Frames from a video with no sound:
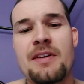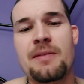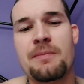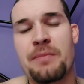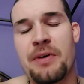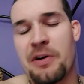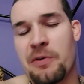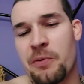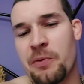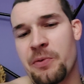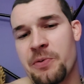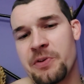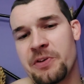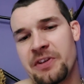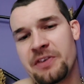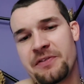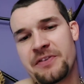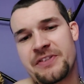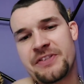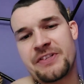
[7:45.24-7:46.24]
But when we
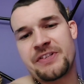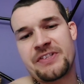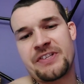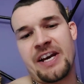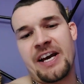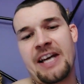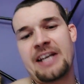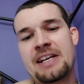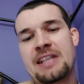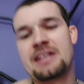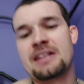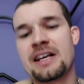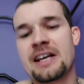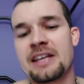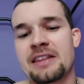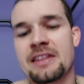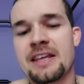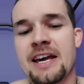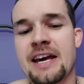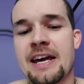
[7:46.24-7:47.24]
live in a society
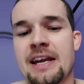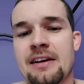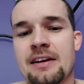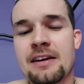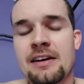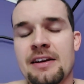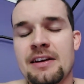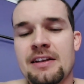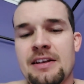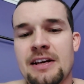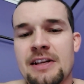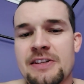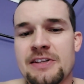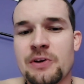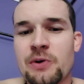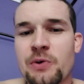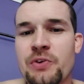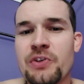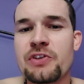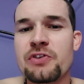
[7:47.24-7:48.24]
like that, it's
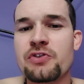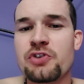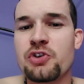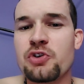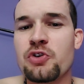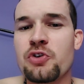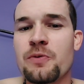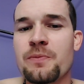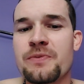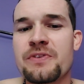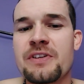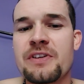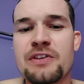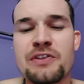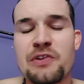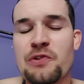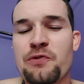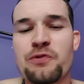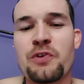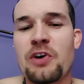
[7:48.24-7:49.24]
only doomed
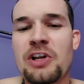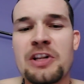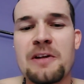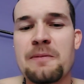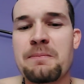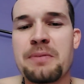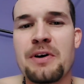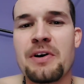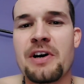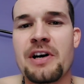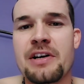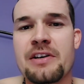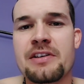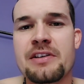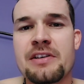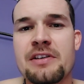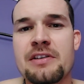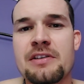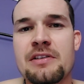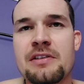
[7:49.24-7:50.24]
to fall apart.
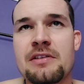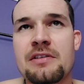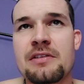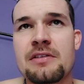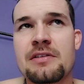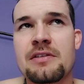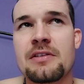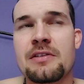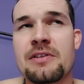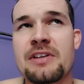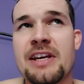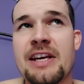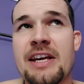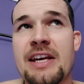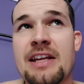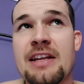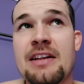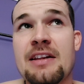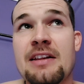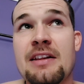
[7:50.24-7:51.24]

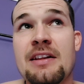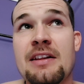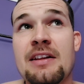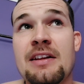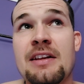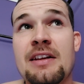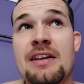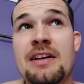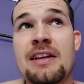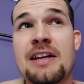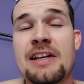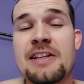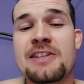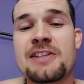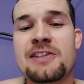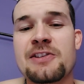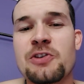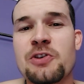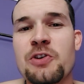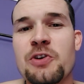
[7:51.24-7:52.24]
Okay?
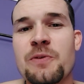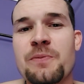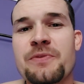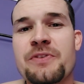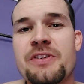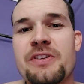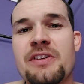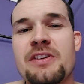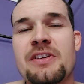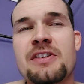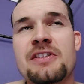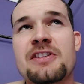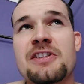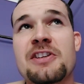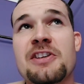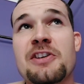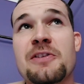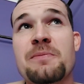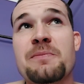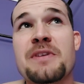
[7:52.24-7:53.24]
It's doomed
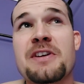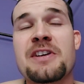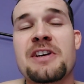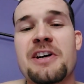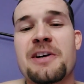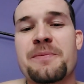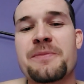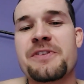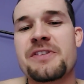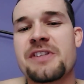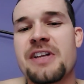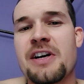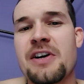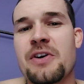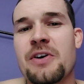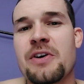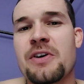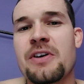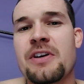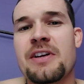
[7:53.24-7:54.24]
to become
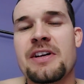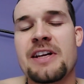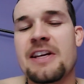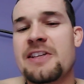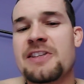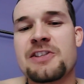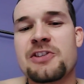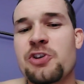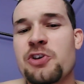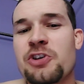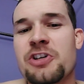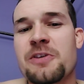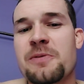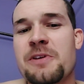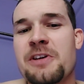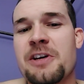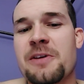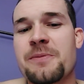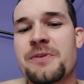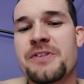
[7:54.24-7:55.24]
sterile. It's doomed to
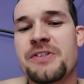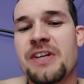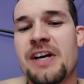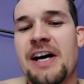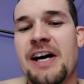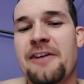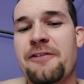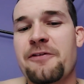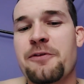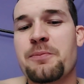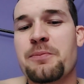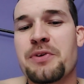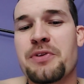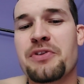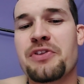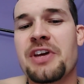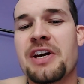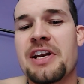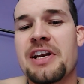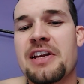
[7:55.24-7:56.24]
become soft and
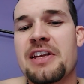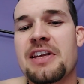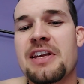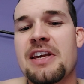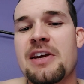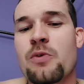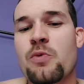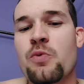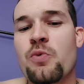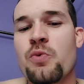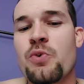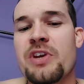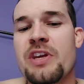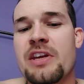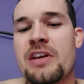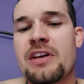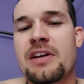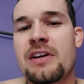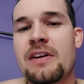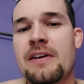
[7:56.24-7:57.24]
pathetic and
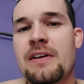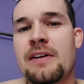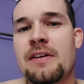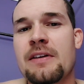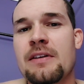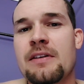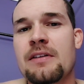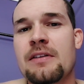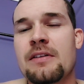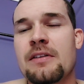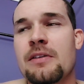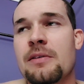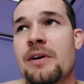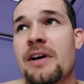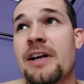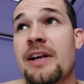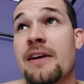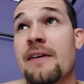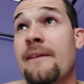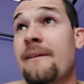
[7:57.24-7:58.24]
weak. All
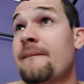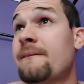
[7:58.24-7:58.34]
right?